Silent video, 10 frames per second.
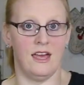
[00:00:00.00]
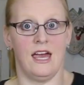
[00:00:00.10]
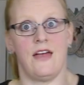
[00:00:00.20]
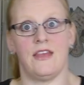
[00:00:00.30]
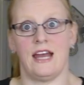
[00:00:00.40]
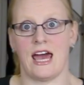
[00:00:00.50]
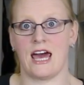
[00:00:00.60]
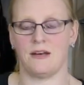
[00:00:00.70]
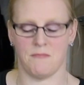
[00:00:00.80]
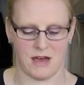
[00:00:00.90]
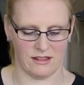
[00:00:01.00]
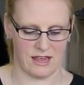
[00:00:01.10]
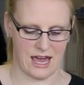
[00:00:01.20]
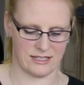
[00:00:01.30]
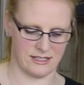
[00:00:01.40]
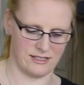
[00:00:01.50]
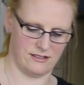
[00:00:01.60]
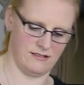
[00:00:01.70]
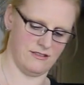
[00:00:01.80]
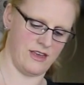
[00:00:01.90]
And then add
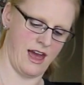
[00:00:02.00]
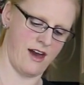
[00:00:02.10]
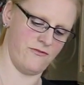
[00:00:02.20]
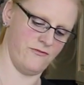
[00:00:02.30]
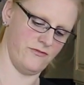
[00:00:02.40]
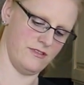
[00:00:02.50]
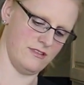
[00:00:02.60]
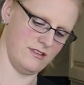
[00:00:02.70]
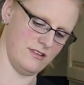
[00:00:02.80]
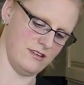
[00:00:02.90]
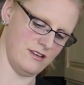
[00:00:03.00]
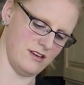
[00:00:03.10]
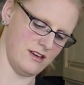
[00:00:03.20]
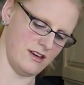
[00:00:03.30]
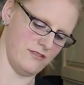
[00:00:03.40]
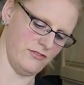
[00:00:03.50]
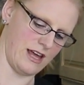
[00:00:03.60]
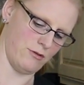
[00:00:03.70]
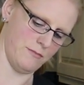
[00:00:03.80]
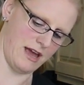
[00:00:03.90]
the half of
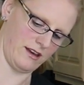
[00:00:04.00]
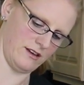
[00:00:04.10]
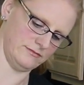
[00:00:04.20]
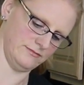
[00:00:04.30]
flour back.